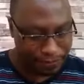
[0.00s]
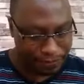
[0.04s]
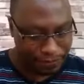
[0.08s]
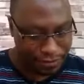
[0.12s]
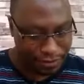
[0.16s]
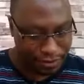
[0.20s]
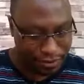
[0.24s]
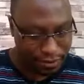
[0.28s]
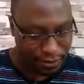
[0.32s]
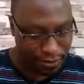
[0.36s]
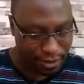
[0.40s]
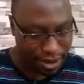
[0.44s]

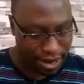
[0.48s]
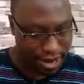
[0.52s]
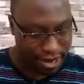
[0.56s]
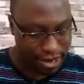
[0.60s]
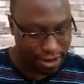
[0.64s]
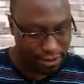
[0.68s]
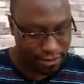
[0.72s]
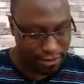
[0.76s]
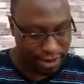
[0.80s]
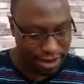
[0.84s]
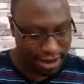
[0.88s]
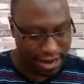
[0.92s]
when they
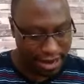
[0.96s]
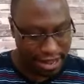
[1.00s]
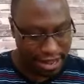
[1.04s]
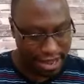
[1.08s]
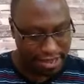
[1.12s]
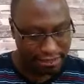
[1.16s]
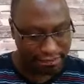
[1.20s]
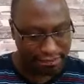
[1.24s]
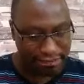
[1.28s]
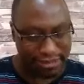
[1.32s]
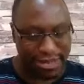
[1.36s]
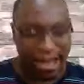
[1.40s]
were
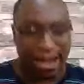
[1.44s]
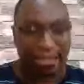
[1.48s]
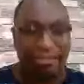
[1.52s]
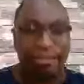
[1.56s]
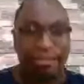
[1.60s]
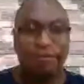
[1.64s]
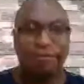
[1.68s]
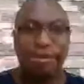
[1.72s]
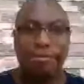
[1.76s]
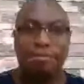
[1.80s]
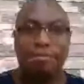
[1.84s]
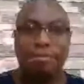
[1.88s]
alive. Some of
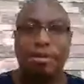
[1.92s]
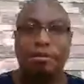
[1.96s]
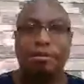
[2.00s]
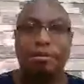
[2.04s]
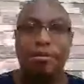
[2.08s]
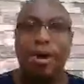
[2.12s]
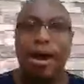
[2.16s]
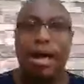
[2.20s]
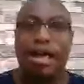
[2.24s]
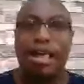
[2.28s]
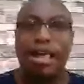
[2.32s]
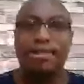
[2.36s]
the people
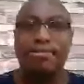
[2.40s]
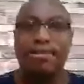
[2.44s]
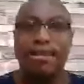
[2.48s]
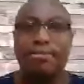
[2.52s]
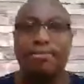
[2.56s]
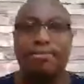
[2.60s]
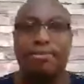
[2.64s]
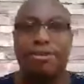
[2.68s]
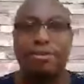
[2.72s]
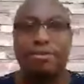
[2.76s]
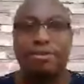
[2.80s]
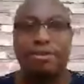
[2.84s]
were given
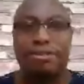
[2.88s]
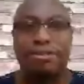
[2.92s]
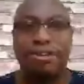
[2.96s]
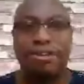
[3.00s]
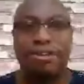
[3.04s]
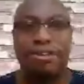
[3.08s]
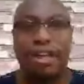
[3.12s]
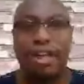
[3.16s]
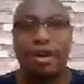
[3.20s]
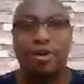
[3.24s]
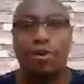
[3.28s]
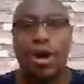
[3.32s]
promises
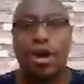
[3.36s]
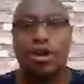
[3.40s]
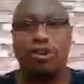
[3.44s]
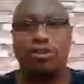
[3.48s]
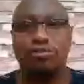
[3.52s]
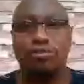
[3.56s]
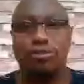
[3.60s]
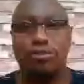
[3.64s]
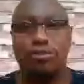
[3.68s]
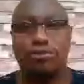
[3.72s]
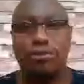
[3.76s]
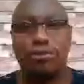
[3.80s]
that were to
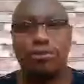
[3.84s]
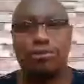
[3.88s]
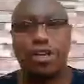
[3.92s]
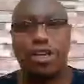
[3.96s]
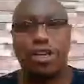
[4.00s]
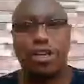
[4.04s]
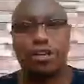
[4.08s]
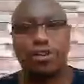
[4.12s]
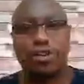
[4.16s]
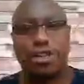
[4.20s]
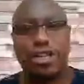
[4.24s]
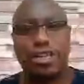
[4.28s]
be fulfilled
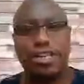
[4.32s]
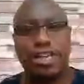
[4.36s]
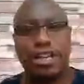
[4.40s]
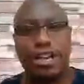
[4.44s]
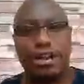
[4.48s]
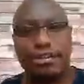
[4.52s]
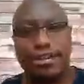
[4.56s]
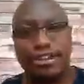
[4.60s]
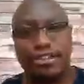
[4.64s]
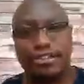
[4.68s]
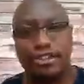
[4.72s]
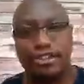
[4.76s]
to the
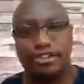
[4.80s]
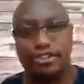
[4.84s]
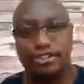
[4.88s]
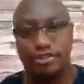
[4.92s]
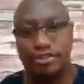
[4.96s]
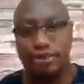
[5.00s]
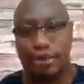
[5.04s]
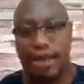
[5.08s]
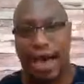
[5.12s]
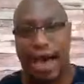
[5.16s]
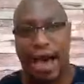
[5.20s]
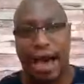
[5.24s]
generations to
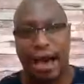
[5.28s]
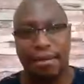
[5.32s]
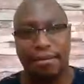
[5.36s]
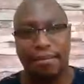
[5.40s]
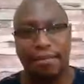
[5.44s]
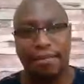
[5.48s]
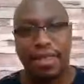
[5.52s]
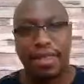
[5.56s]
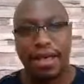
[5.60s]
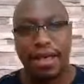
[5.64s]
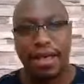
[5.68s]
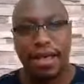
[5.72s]

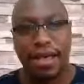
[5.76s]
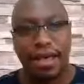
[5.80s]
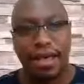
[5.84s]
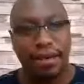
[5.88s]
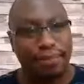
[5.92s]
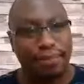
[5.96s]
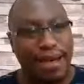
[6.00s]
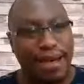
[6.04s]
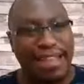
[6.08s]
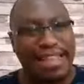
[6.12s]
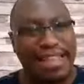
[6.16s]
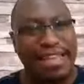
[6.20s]
come.
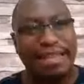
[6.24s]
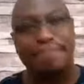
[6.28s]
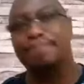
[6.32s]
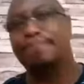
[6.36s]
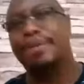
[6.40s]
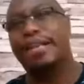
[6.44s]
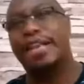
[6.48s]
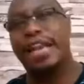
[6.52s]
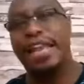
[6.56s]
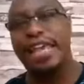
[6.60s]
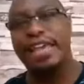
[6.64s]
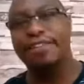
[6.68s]
But they
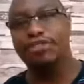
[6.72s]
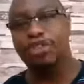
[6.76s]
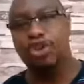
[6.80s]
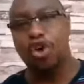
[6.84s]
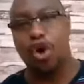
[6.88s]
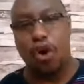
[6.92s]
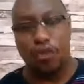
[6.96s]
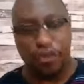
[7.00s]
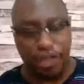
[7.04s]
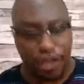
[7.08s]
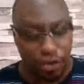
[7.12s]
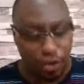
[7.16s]
believed
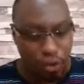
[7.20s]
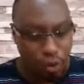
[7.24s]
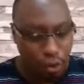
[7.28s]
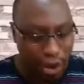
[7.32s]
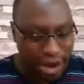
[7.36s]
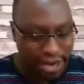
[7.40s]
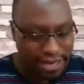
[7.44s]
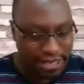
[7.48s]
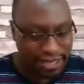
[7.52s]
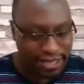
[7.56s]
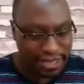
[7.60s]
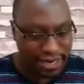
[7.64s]
God. They
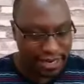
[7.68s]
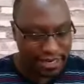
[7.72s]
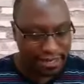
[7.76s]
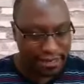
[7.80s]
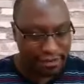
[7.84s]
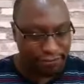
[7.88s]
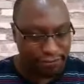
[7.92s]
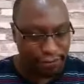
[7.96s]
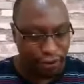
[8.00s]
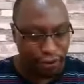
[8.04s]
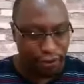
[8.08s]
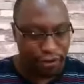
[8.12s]
waited
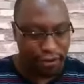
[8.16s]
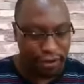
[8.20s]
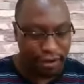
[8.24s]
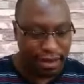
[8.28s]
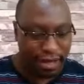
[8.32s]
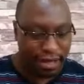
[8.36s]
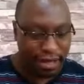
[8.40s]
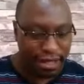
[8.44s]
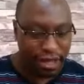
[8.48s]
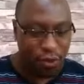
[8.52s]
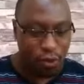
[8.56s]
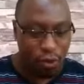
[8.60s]

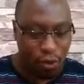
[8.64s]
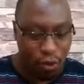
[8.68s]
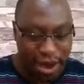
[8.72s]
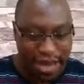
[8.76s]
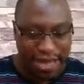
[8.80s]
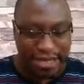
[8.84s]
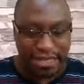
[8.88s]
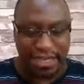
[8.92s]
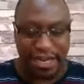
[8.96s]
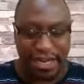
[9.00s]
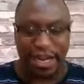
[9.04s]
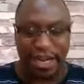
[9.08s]

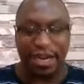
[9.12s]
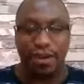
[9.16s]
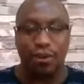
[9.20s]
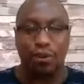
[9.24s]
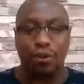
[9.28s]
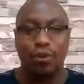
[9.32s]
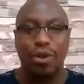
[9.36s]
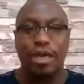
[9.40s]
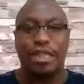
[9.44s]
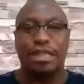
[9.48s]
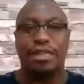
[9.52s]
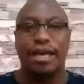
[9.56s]

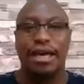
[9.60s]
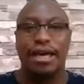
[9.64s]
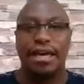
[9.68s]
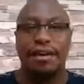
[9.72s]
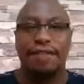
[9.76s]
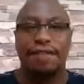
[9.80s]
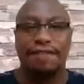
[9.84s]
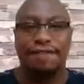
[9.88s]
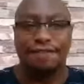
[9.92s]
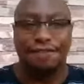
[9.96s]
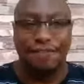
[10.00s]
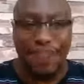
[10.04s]
with
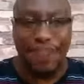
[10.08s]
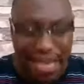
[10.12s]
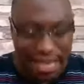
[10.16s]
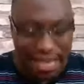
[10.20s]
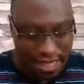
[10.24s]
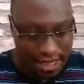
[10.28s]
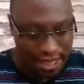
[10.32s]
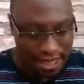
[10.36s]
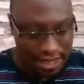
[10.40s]
faith.